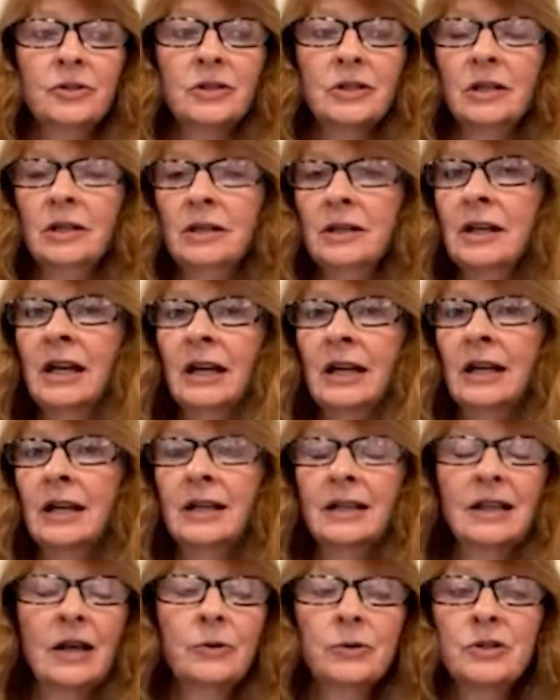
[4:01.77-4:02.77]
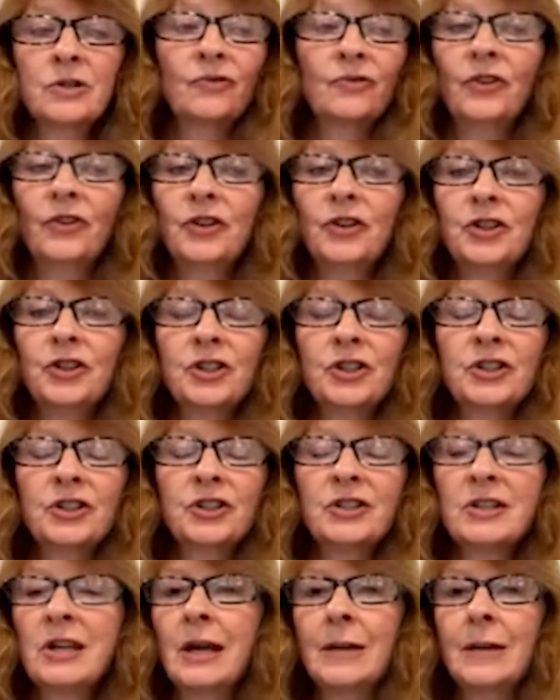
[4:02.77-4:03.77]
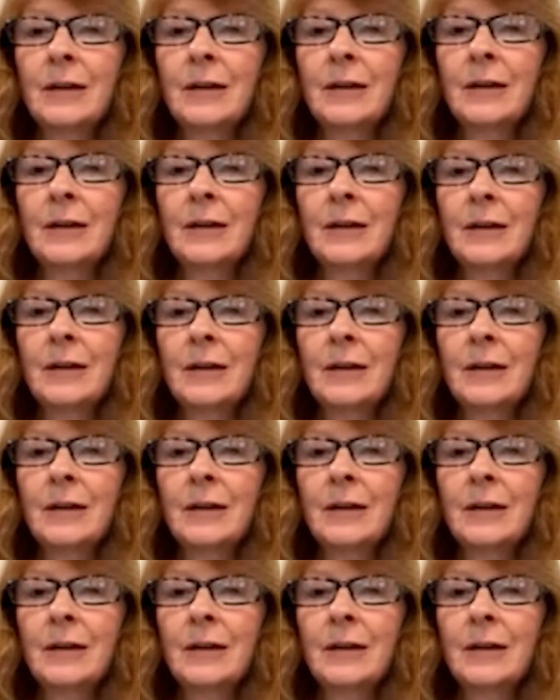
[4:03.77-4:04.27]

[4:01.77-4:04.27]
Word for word: And that was the first time anybody